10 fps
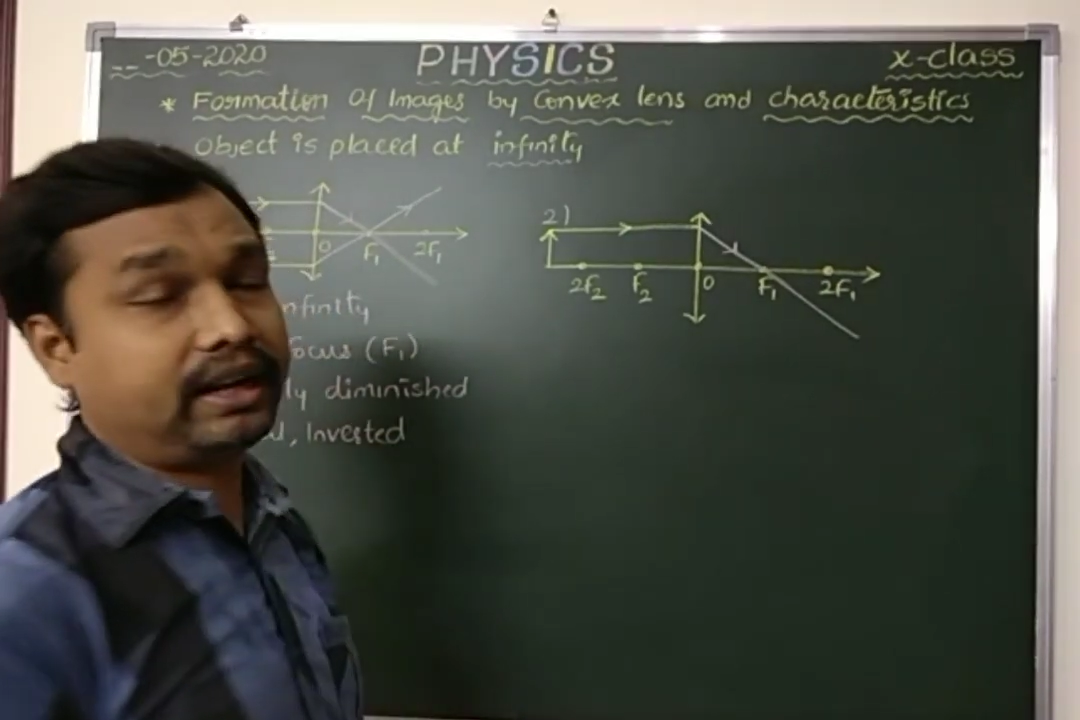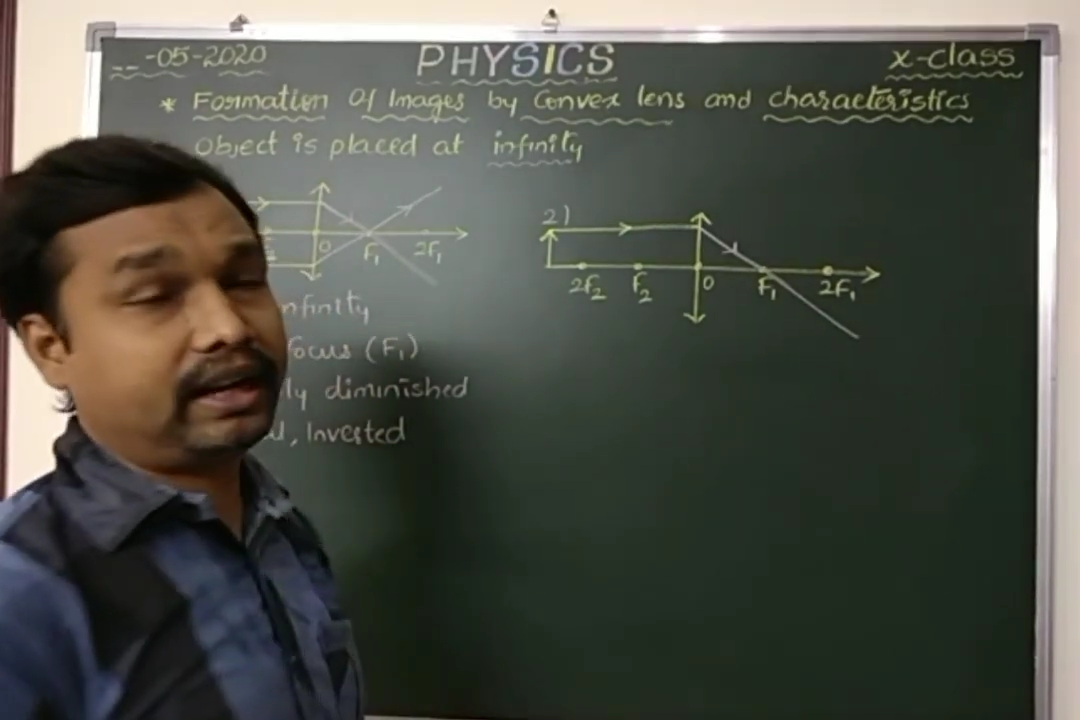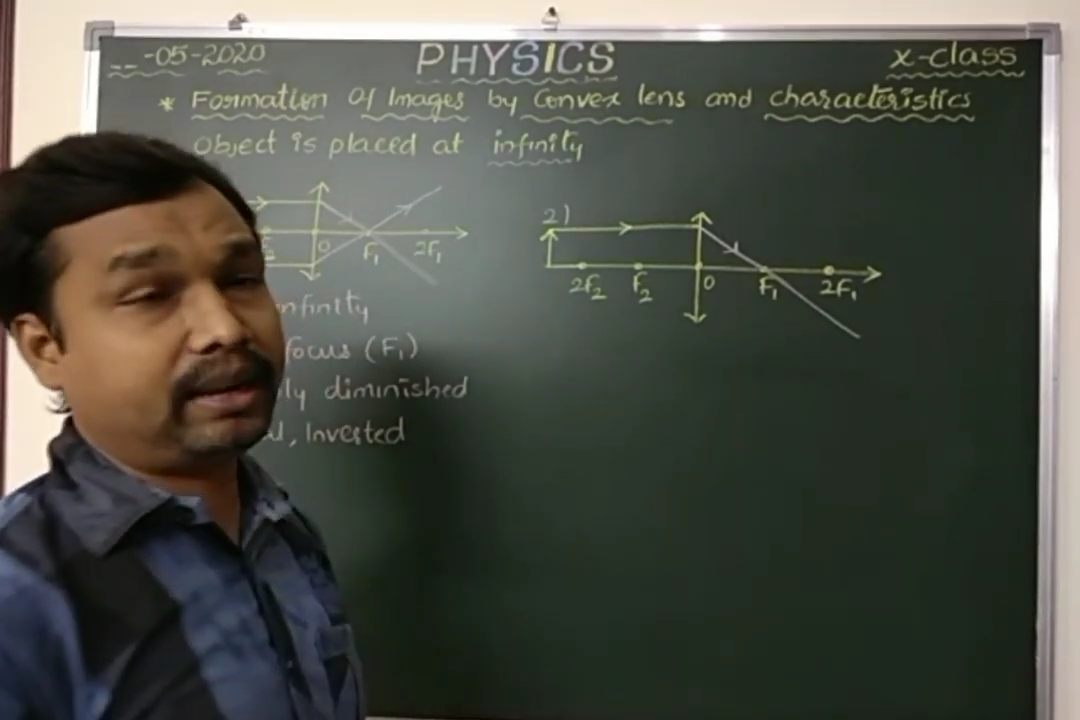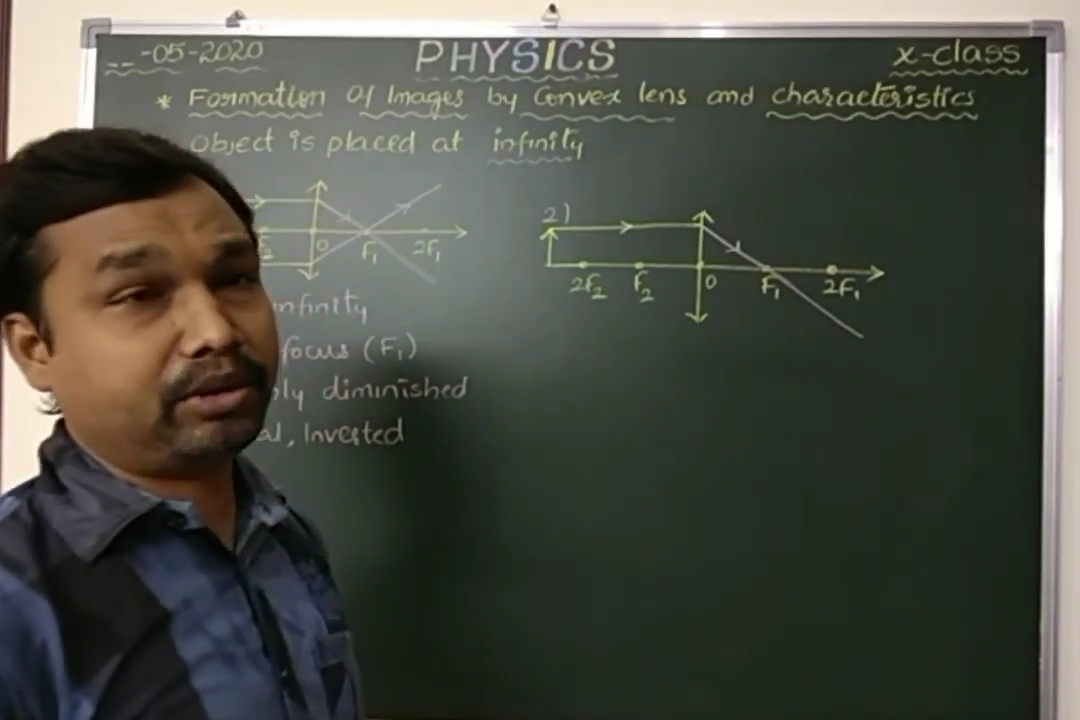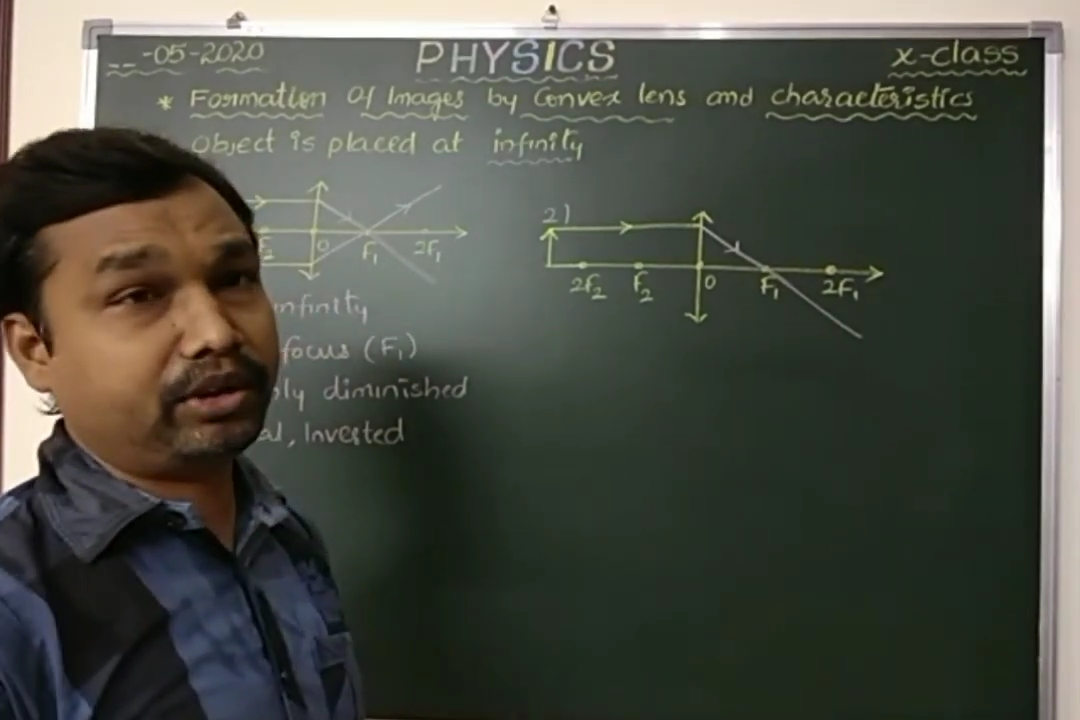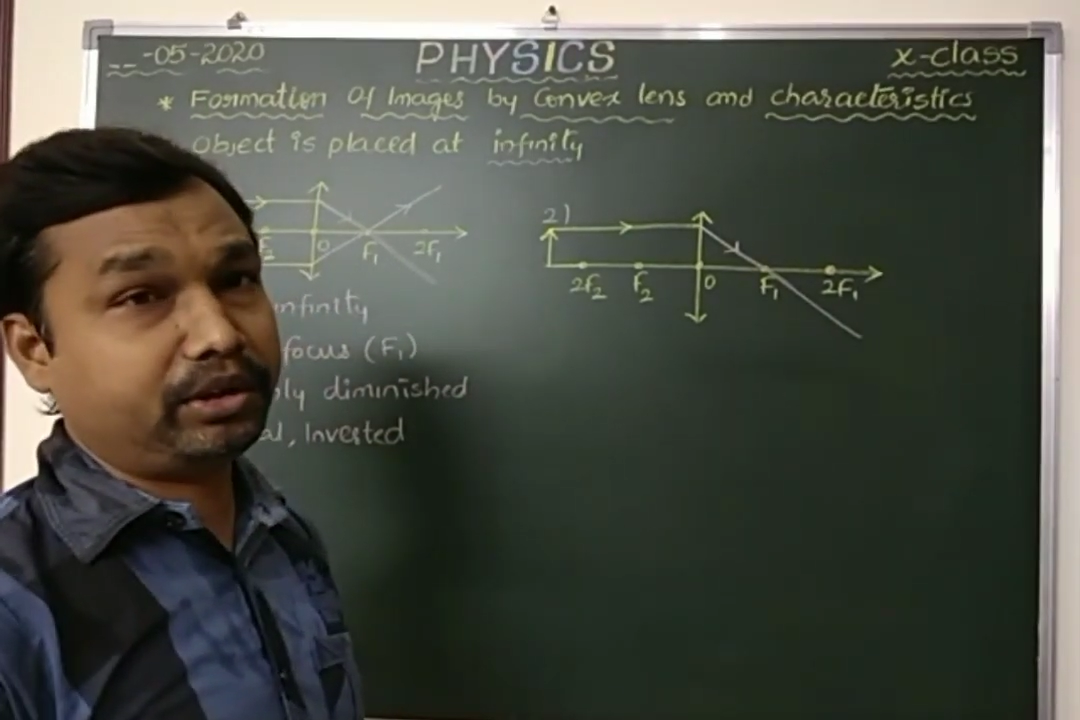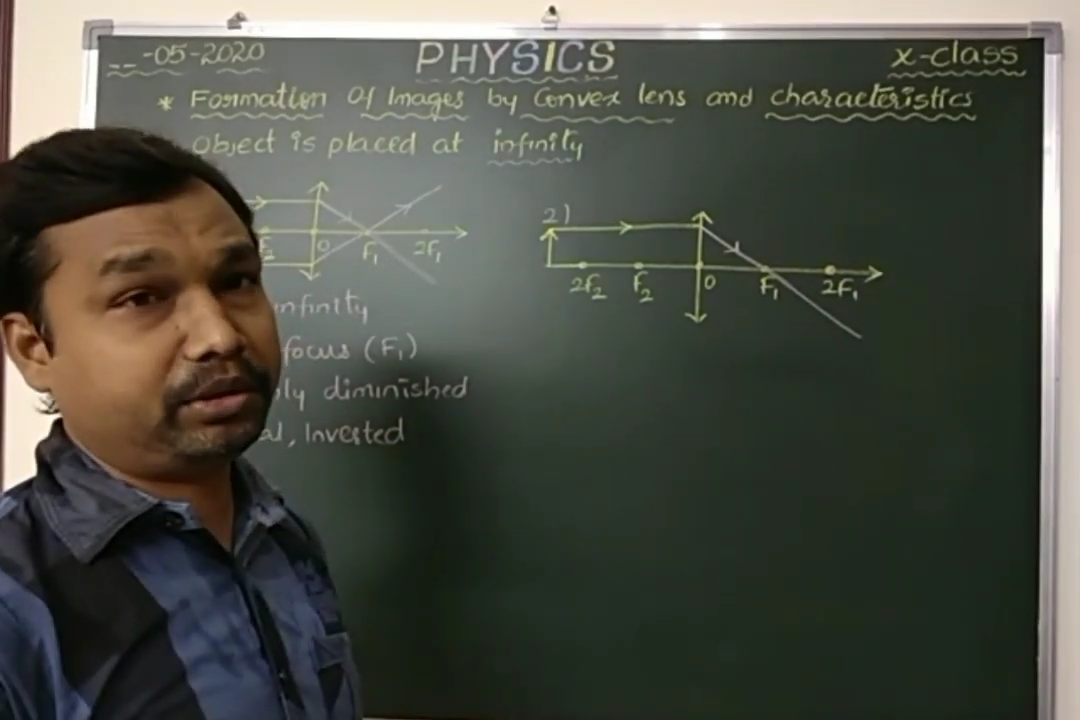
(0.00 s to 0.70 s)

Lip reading: ray I am going